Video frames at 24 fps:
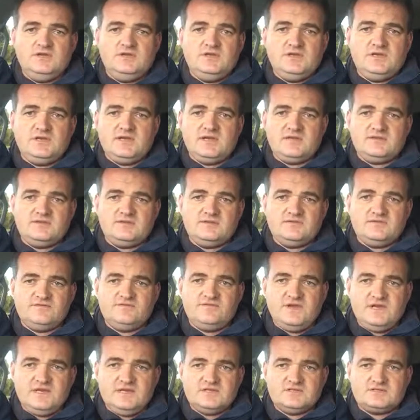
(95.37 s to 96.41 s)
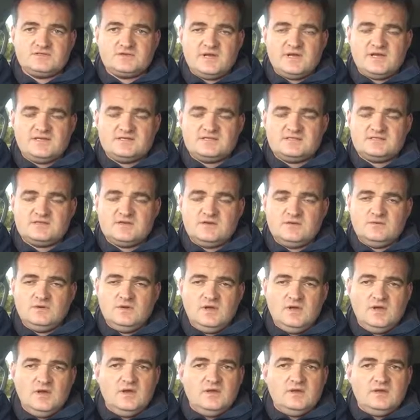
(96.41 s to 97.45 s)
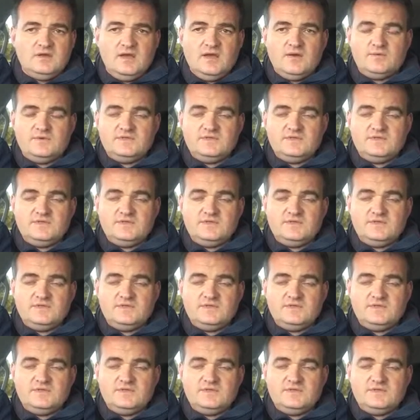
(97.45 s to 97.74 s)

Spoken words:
You can get their feet addressed. So yeah,